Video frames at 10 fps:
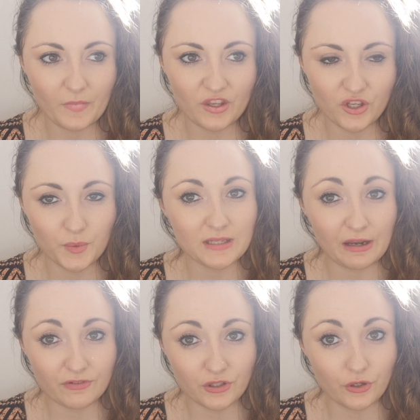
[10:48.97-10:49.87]
You would
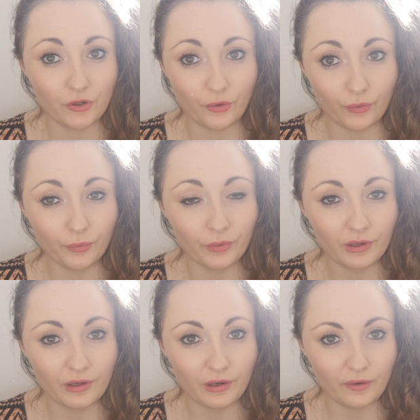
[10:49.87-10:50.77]
have to Google
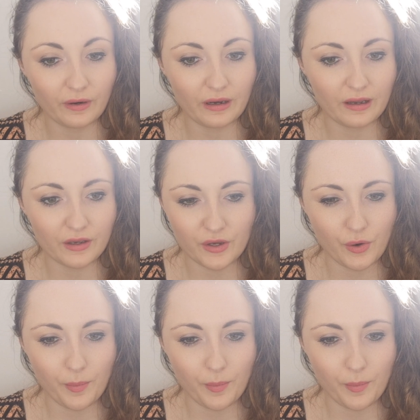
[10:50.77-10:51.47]
a